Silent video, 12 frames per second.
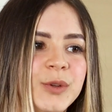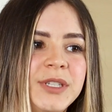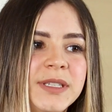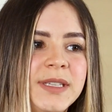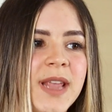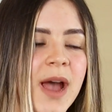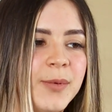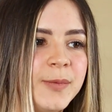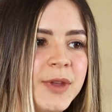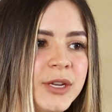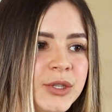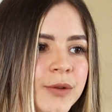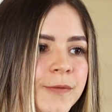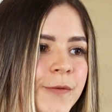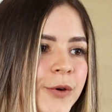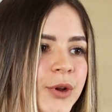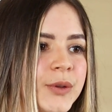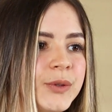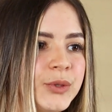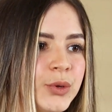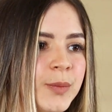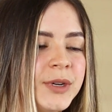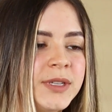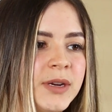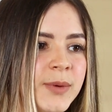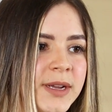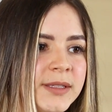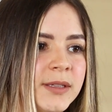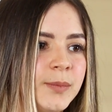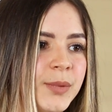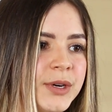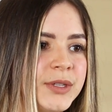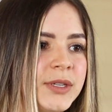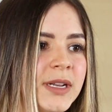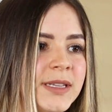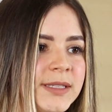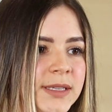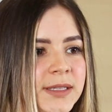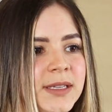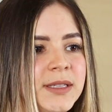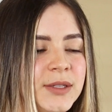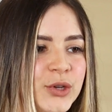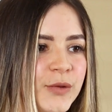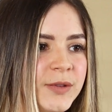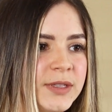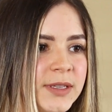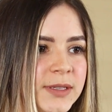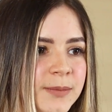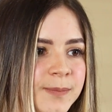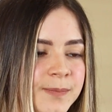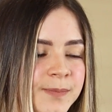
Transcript: which is the abbreviation for Consumer-Directed Personal Assistance Services.